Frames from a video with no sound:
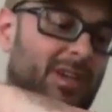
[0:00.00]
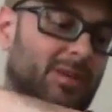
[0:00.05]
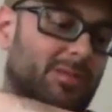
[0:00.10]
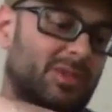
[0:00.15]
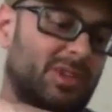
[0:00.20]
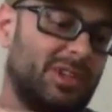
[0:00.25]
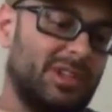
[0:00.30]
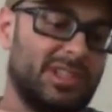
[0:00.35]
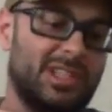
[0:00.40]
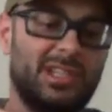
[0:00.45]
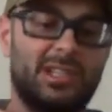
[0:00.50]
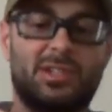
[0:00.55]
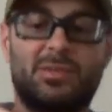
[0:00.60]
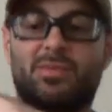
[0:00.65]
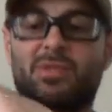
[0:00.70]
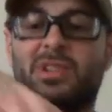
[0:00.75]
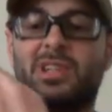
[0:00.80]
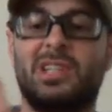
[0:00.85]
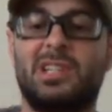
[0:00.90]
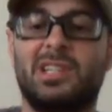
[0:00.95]
But you can see it's
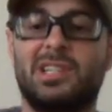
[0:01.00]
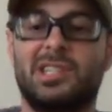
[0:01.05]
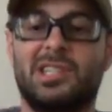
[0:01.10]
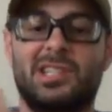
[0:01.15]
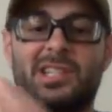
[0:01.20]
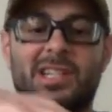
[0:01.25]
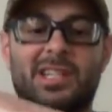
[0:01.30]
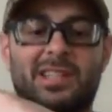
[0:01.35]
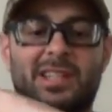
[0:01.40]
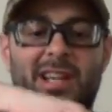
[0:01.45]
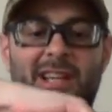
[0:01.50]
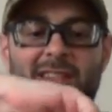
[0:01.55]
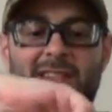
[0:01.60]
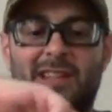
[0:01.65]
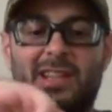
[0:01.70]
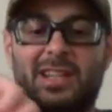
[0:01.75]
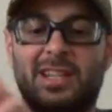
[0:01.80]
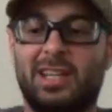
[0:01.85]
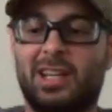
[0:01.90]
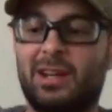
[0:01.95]
pretty easy to get that
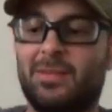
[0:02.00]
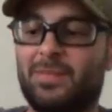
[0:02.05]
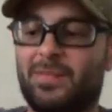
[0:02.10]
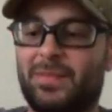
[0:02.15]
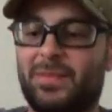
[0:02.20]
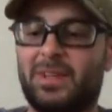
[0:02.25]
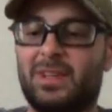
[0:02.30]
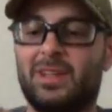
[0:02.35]
thing in.